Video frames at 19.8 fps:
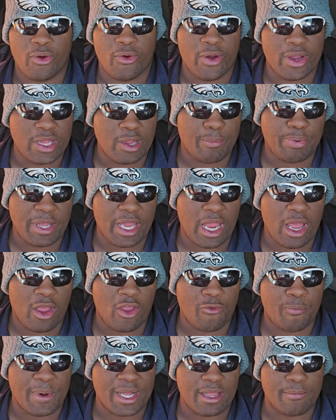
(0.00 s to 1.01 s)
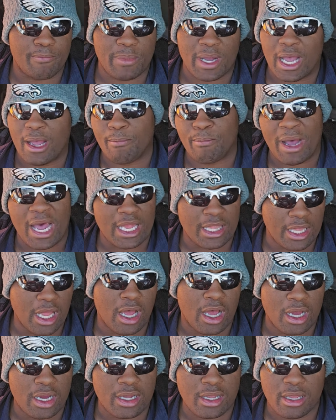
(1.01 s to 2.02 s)
in the playoffs by
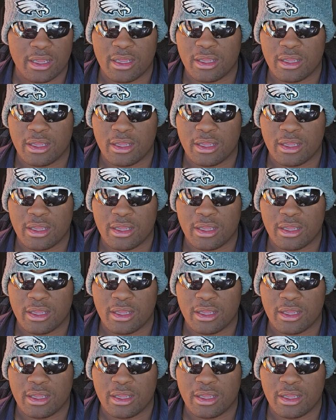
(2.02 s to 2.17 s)
luck,